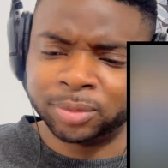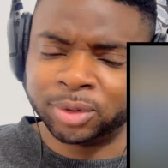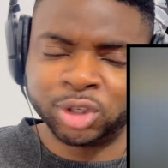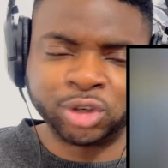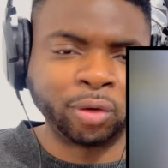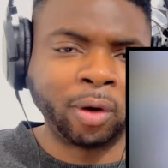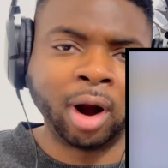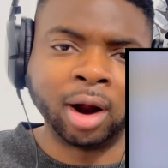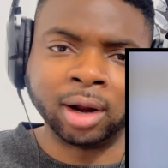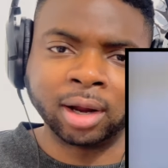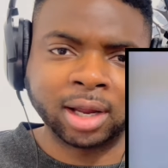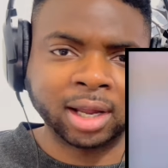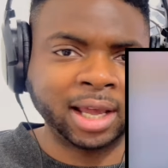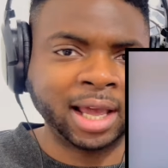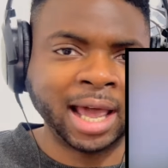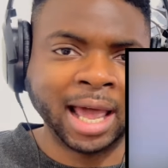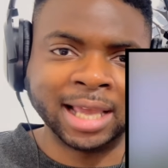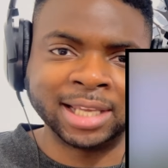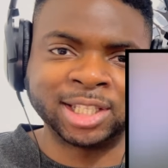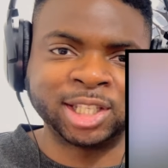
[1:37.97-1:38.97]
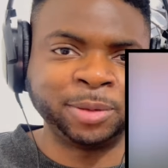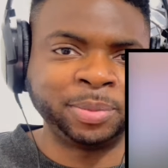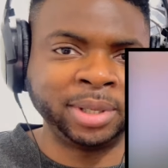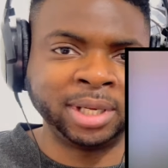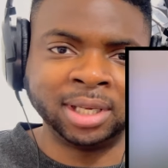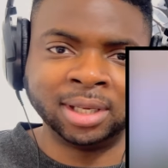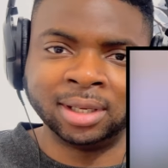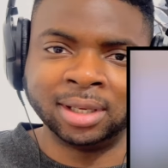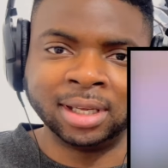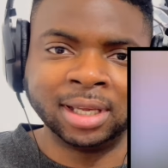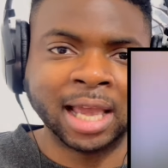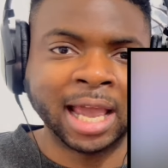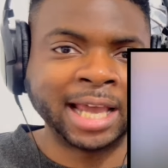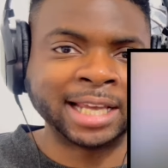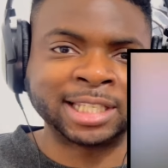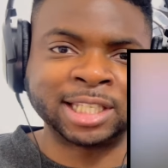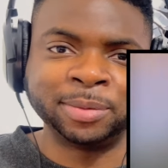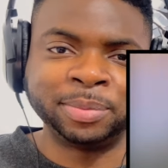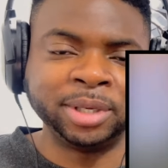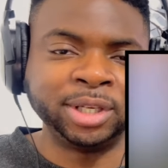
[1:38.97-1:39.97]
Drunk. Has
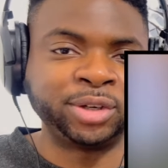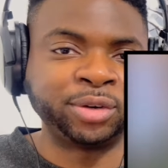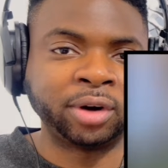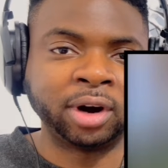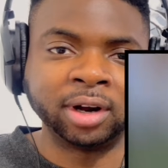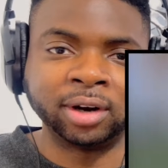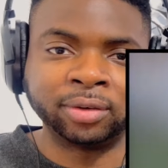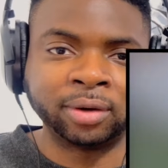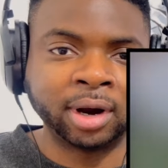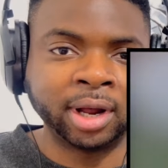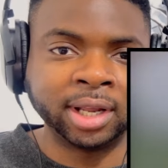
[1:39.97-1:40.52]
to be drunk, right?